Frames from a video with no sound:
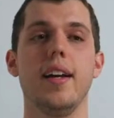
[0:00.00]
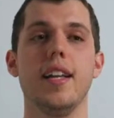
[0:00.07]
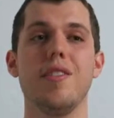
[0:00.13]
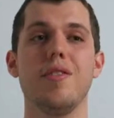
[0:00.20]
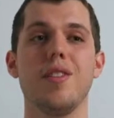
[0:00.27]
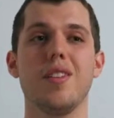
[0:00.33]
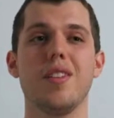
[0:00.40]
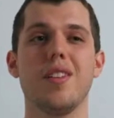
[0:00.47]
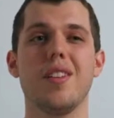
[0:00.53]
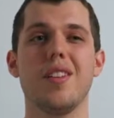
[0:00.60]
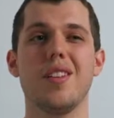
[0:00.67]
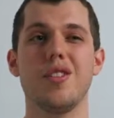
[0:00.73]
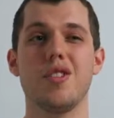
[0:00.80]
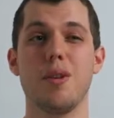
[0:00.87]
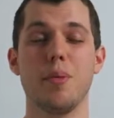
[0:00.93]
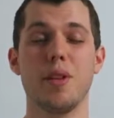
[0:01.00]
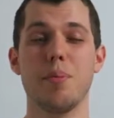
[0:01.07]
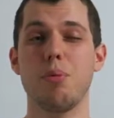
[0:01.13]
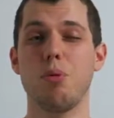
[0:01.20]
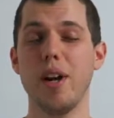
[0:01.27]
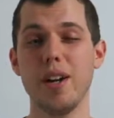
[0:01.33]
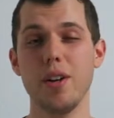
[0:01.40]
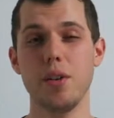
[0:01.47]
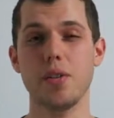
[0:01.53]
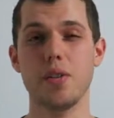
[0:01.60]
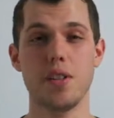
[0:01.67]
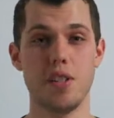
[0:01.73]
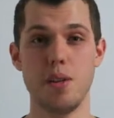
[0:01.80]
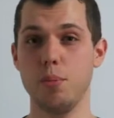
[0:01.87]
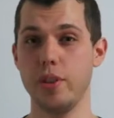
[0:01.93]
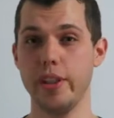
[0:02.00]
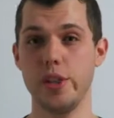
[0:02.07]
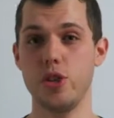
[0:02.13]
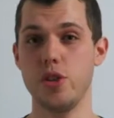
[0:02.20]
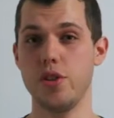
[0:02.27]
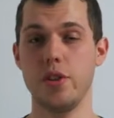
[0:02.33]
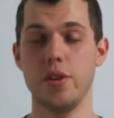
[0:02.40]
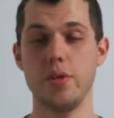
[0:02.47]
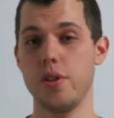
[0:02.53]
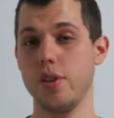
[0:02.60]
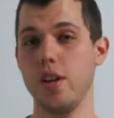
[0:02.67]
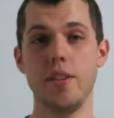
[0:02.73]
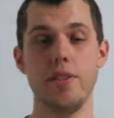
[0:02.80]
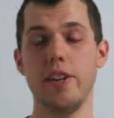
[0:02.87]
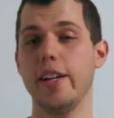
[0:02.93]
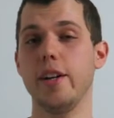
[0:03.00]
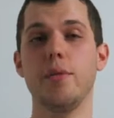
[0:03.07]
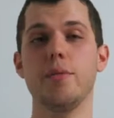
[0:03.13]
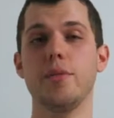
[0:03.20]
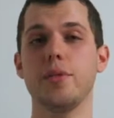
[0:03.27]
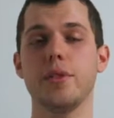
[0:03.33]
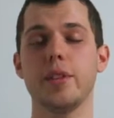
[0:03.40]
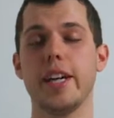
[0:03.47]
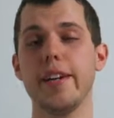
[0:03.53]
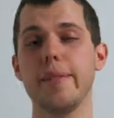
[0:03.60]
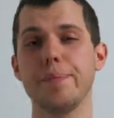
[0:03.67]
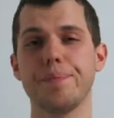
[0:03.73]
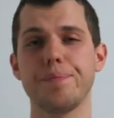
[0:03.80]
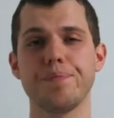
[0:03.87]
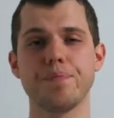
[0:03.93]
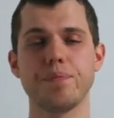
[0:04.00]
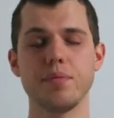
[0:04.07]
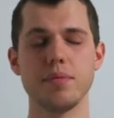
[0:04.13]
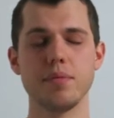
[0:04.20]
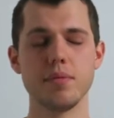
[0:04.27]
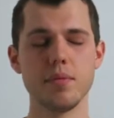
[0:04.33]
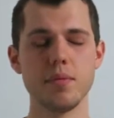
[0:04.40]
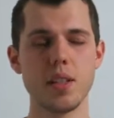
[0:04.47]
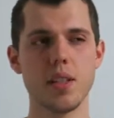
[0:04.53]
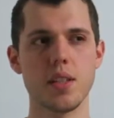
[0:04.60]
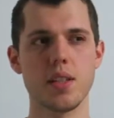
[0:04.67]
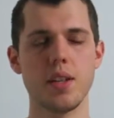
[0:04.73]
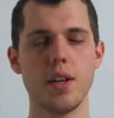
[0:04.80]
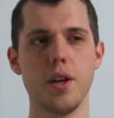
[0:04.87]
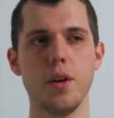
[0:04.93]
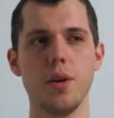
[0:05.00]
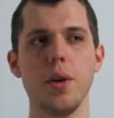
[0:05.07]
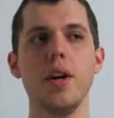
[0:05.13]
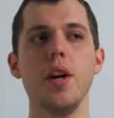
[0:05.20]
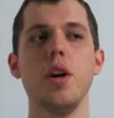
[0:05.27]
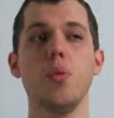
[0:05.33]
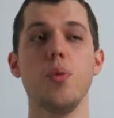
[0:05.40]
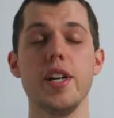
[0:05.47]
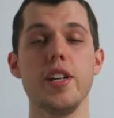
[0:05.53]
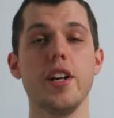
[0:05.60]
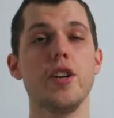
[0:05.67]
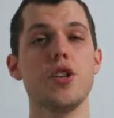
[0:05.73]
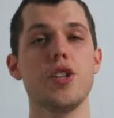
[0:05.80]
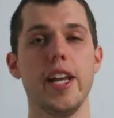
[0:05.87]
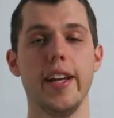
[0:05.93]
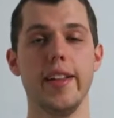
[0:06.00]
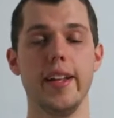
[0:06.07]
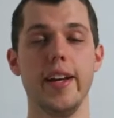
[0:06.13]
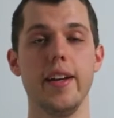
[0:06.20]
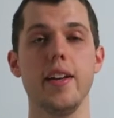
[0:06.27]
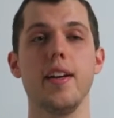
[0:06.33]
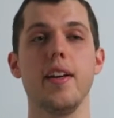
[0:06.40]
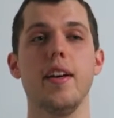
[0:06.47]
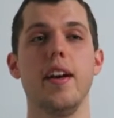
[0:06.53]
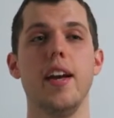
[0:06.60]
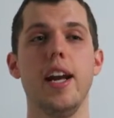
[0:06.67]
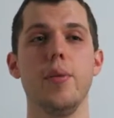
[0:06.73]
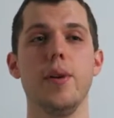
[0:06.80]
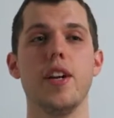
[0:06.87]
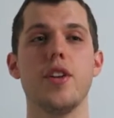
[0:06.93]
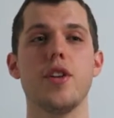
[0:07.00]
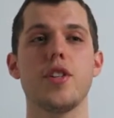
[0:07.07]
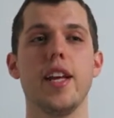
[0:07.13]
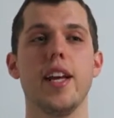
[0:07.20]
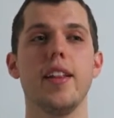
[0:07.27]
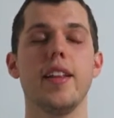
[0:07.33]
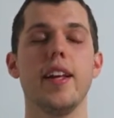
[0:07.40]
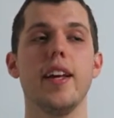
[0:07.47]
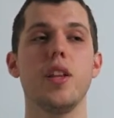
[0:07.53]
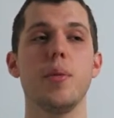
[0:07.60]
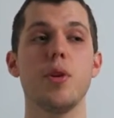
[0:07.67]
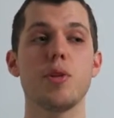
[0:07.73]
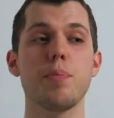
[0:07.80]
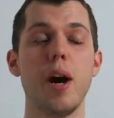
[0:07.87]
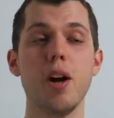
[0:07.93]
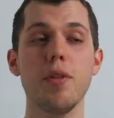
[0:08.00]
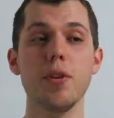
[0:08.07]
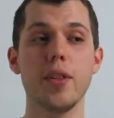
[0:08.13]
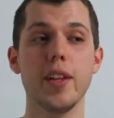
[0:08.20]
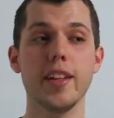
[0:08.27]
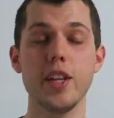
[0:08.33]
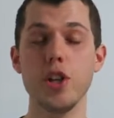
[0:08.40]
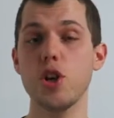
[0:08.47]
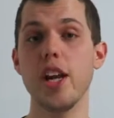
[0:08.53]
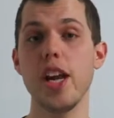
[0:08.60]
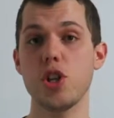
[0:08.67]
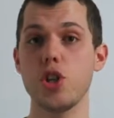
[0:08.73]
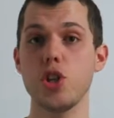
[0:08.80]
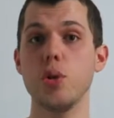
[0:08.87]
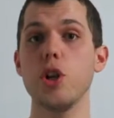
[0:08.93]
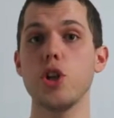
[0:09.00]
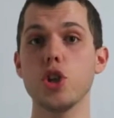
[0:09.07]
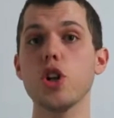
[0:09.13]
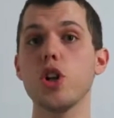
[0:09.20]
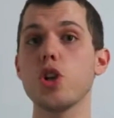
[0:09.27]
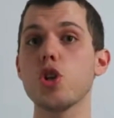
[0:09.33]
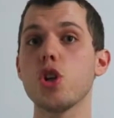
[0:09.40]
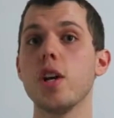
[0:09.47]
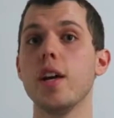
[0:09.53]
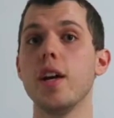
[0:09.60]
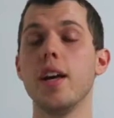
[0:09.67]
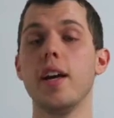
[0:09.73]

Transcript: even some of the prayers that some religions use, are not very helpful, okay? So we need to understand that, and we need to understand that the most powerful thing that you could actually do in a church,